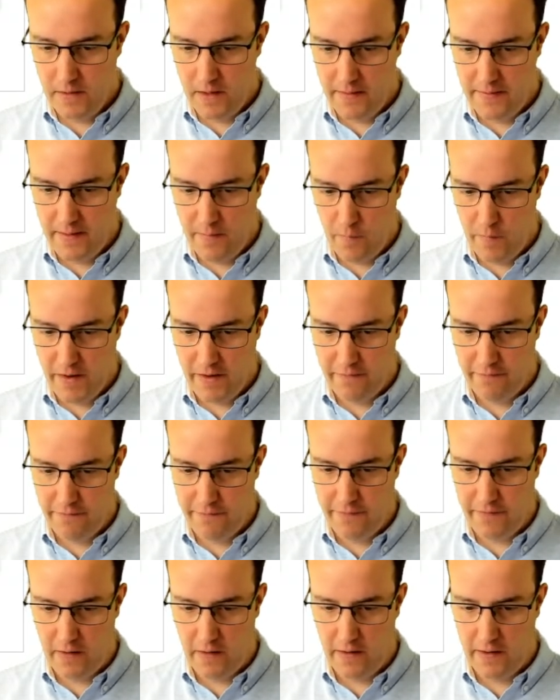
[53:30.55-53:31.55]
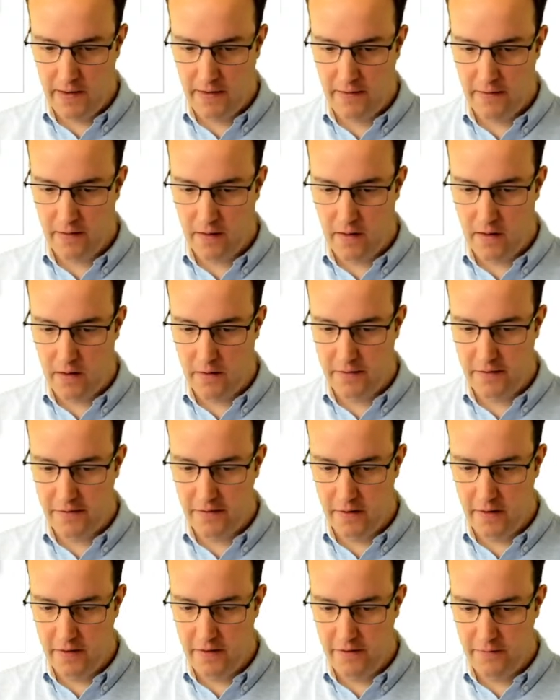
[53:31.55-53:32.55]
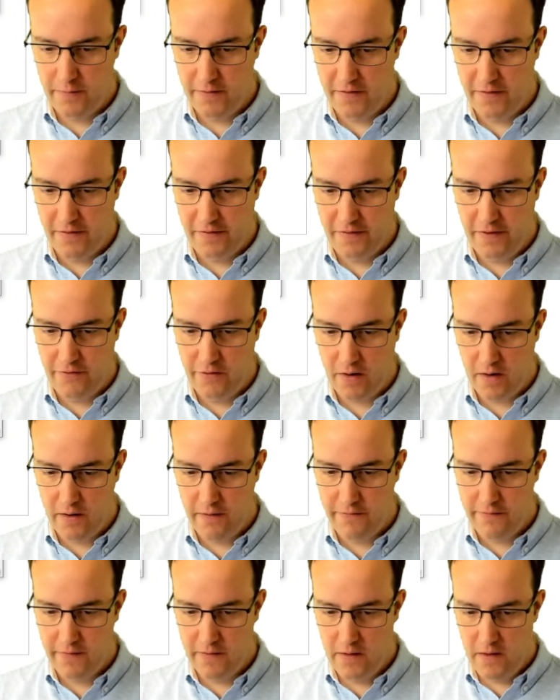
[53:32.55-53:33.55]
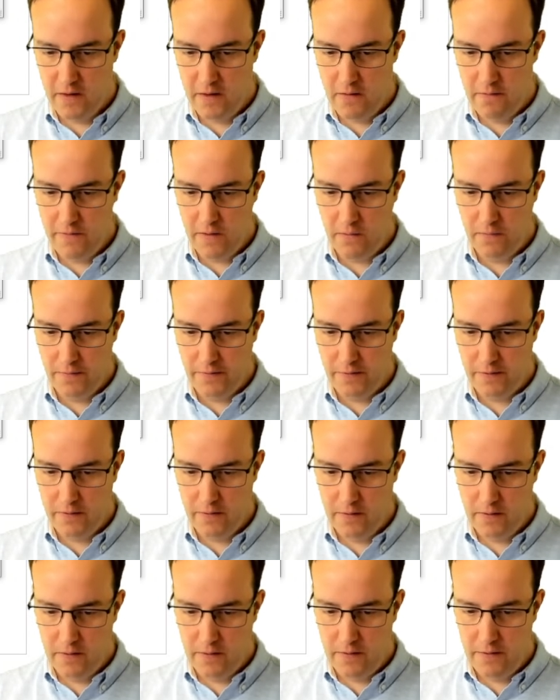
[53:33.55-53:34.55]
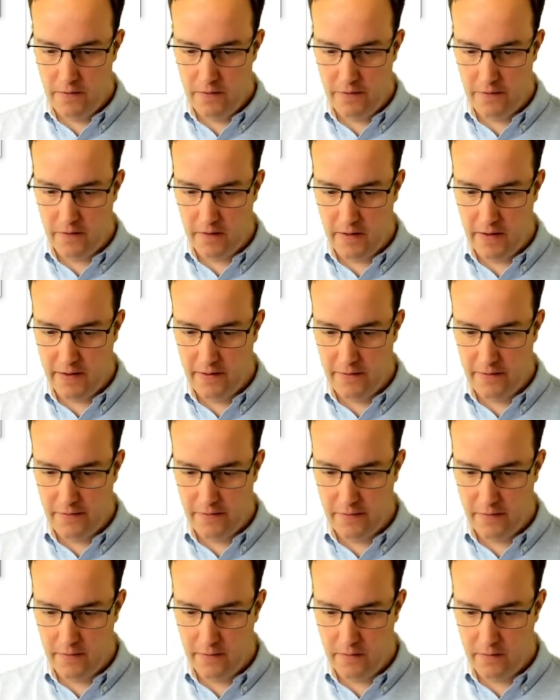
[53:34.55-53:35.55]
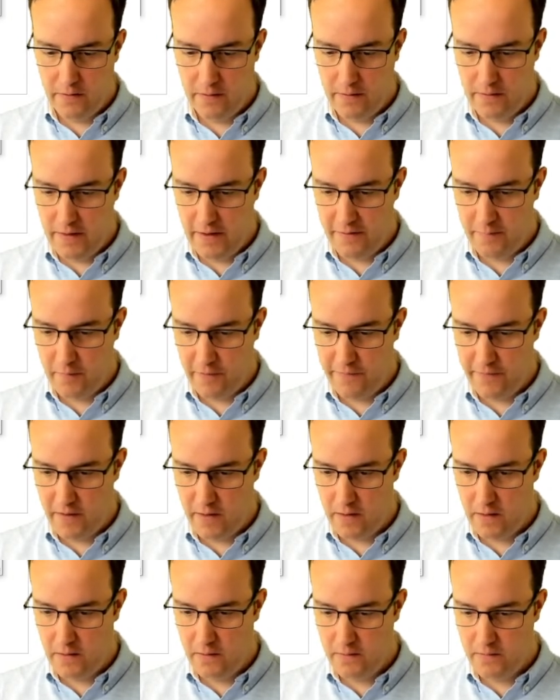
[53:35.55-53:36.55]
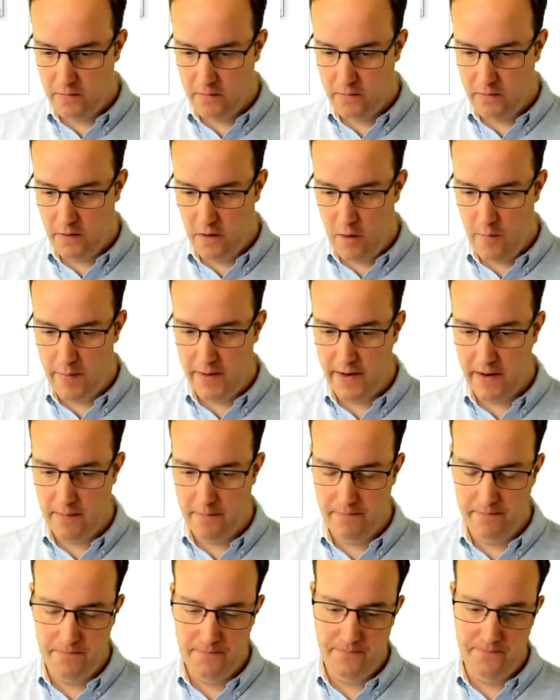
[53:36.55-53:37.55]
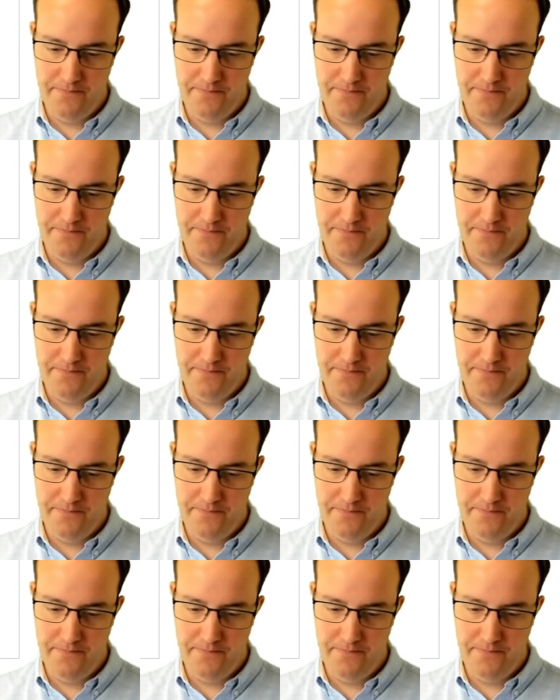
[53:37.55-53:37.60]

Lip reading: and then we can find our designs, which is C drive, Vault, designs. There's my file. Open it up.